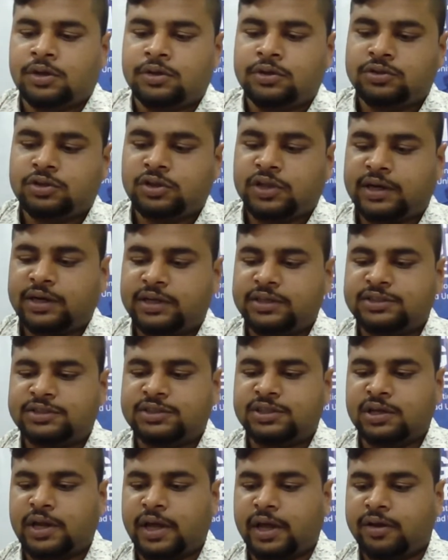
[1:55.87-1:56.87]
so that
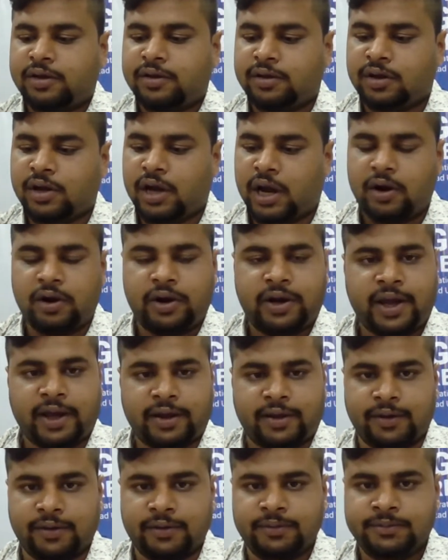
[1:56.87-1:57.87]
is like IoT
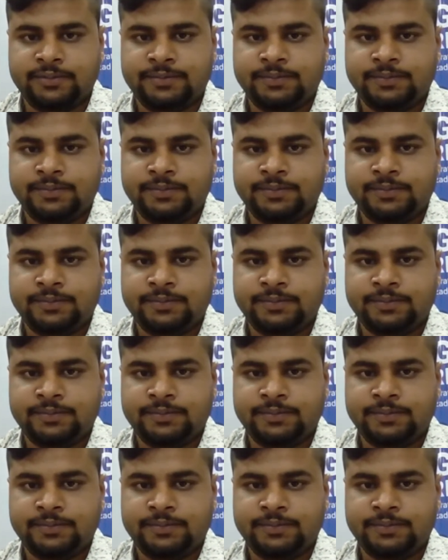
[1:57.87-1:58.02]
hacking.